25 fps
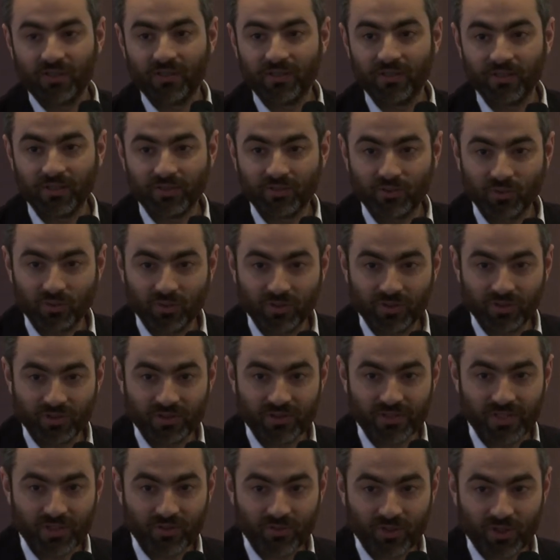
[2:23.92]
to
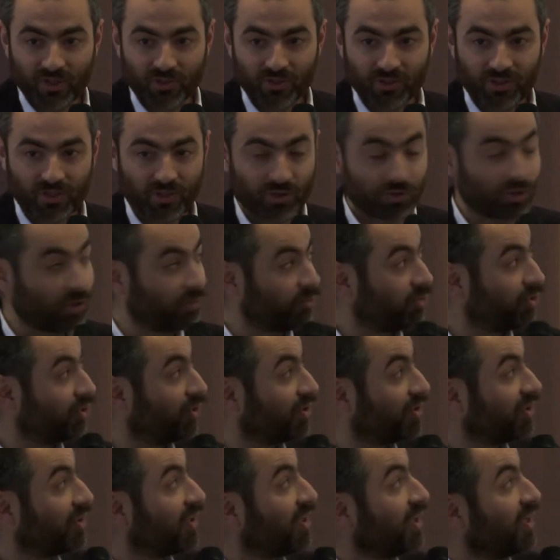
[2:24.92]
the situation in
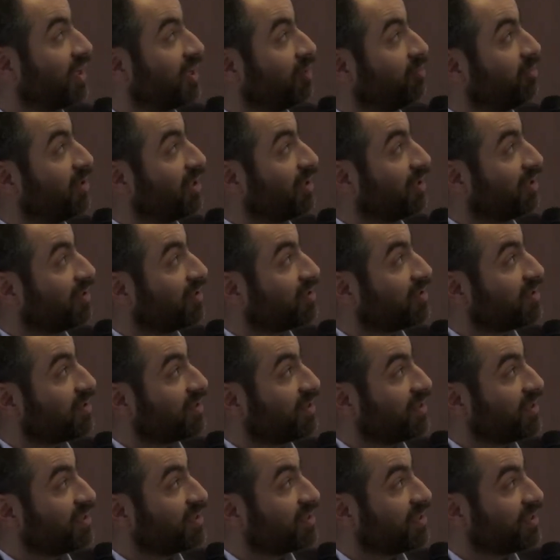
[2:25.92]
Sopron, because
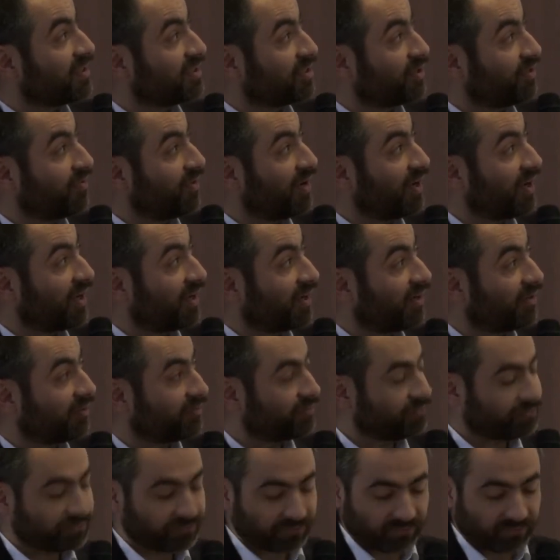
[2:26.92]
this square,